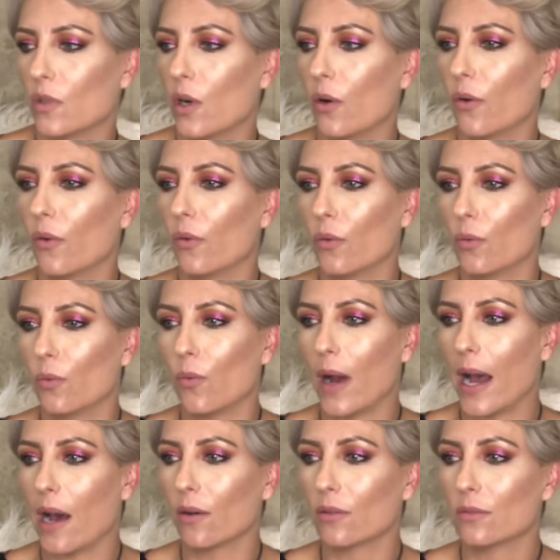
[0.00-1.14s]
Oh,
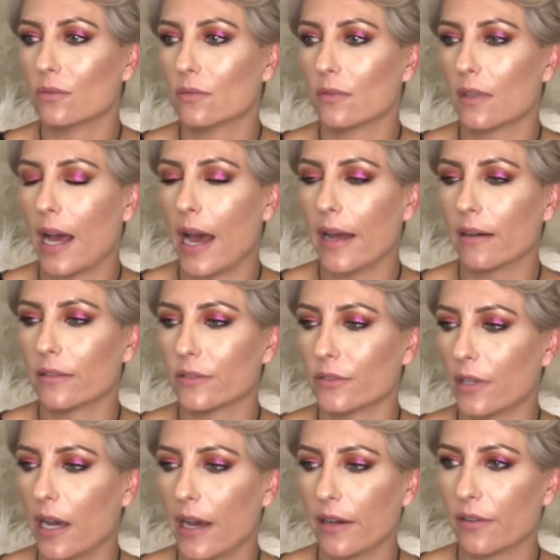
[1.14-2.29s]
wow. I don't,
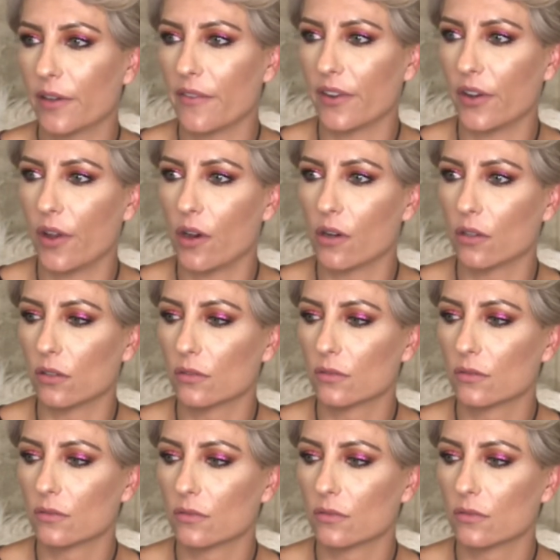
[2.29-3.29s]
I don't even know.